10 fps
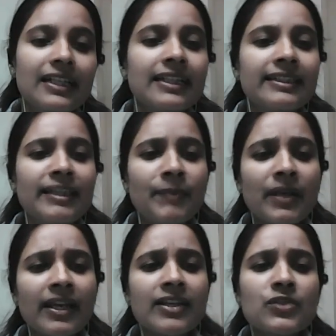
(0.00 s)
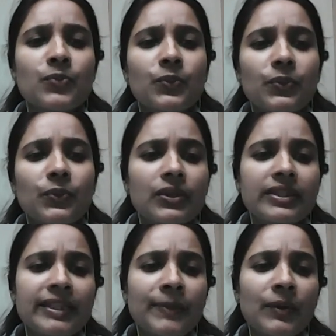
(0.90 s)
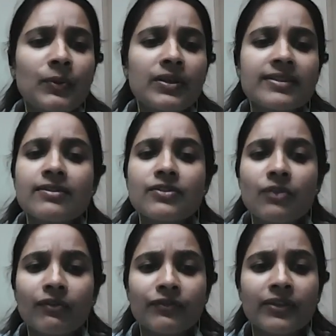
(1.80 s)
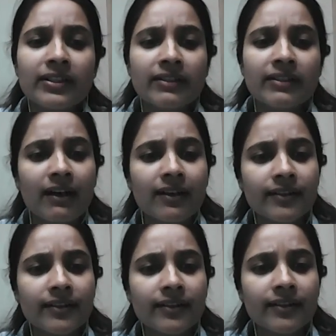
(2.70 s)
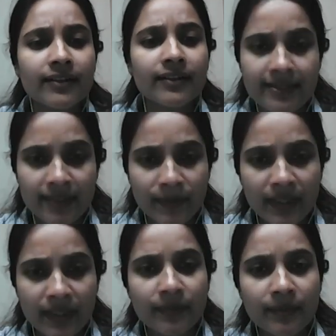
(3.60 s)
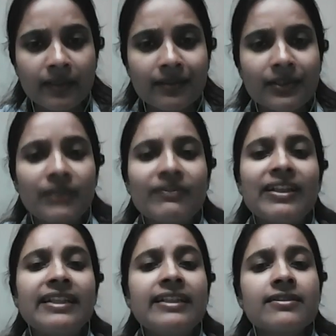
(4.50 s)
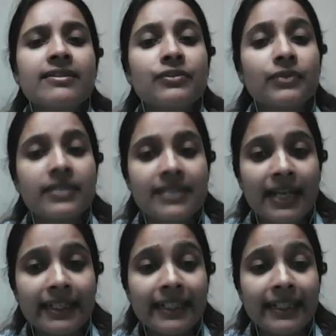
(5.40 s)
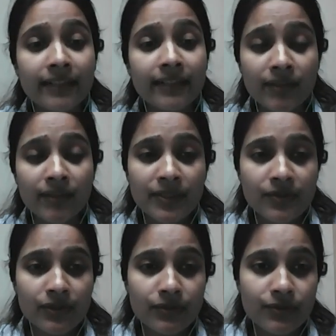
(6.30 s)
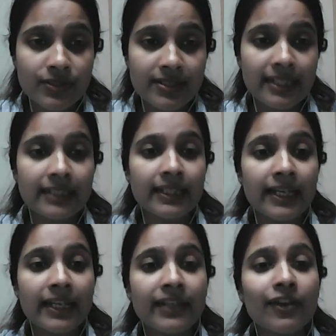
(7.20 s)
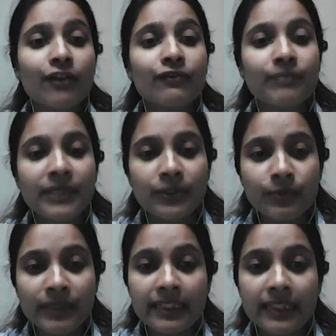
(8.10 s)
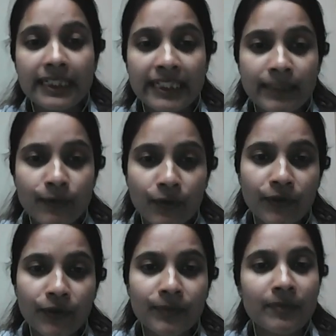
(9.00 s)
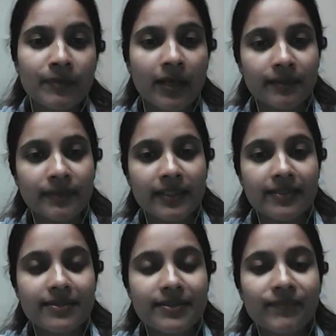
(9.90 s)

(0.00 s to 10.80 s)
Deepak has Deepak works as a software architect for SAP Ariba, where he is into designing and developing solutions in the area of B2B E-procurement marketplace.